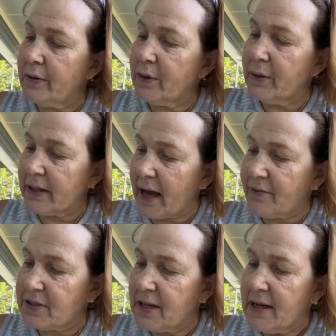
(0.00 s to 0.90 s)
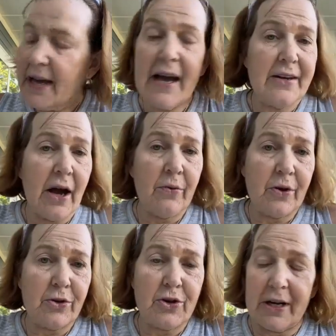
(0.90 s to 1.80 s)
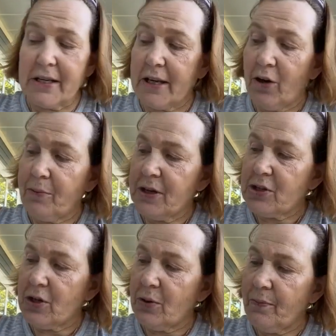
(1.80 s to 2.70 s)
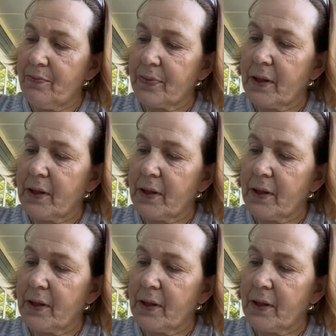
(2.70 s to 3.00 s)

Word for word: only one left, and now they are trying to kill me too.